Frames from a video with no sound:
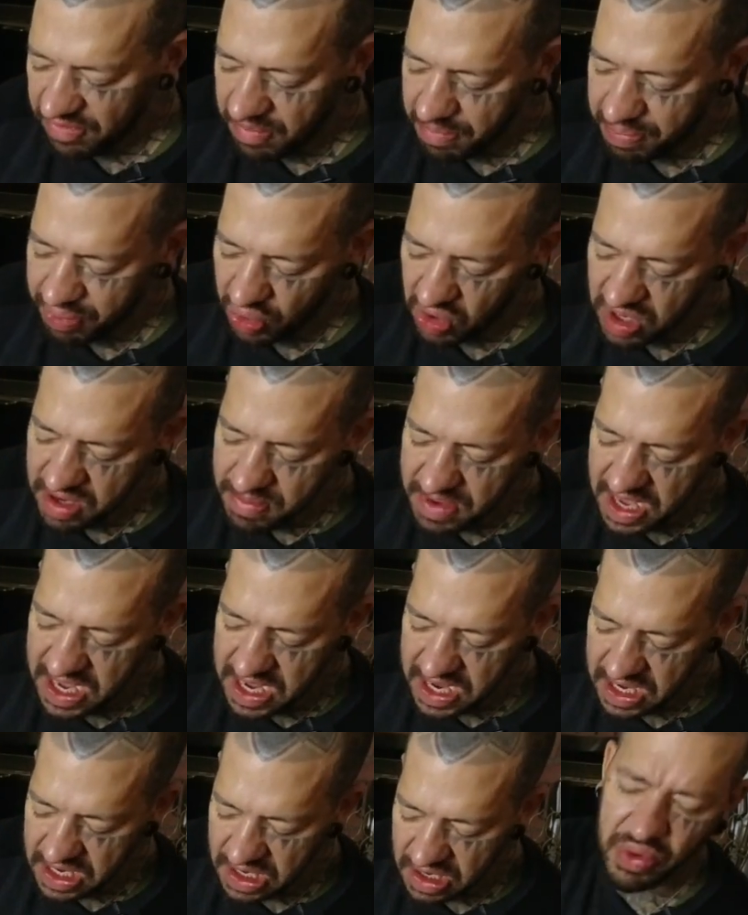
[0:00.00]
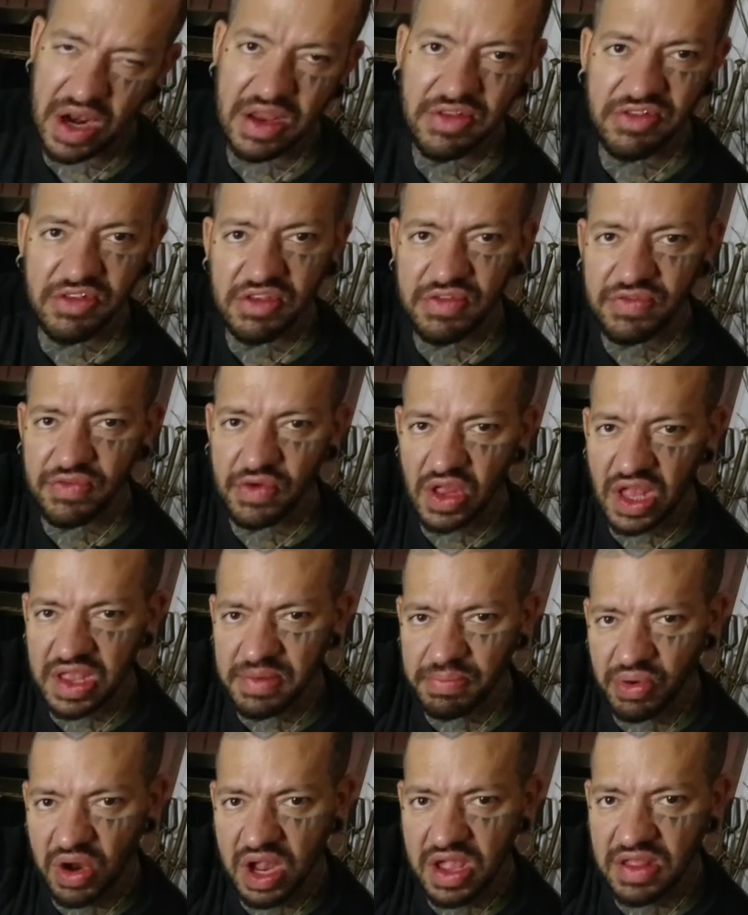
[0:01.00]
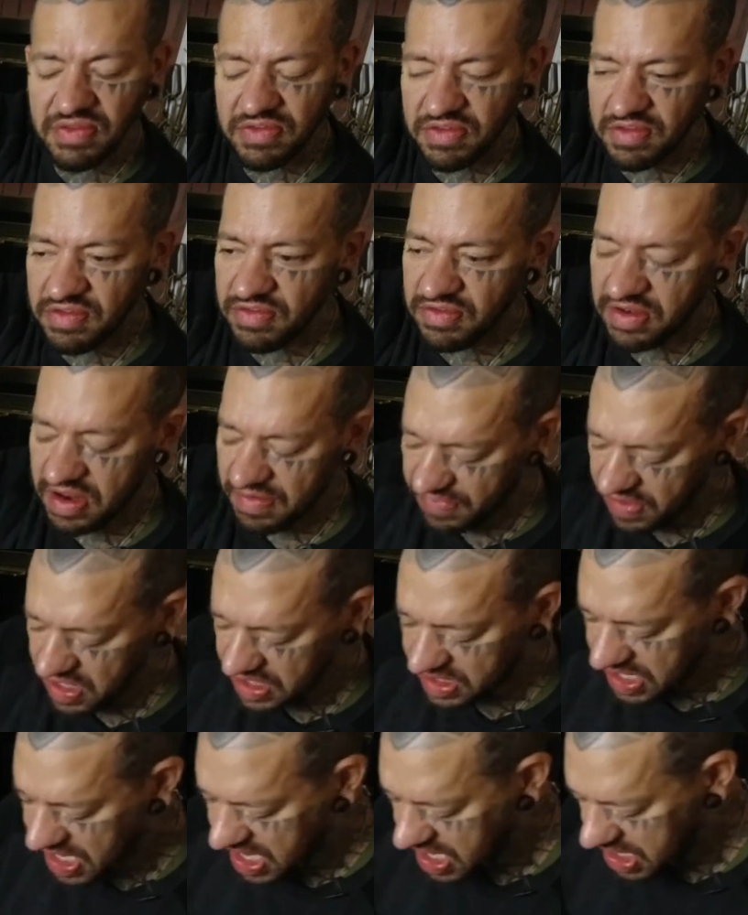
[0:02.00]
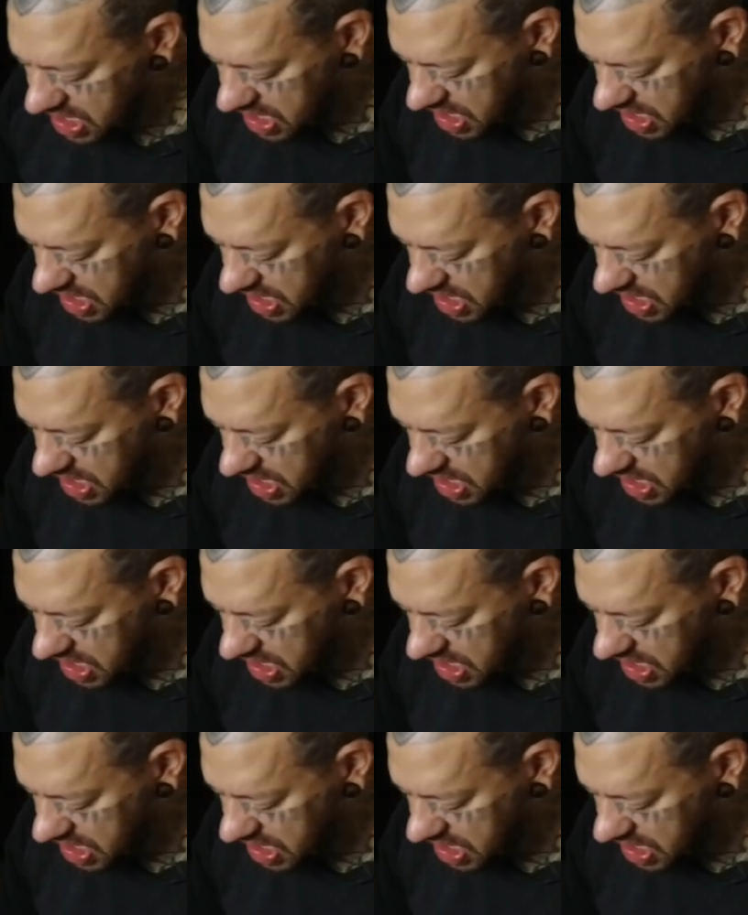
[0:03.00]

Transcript: some pre-made prices for like prints and stuff like that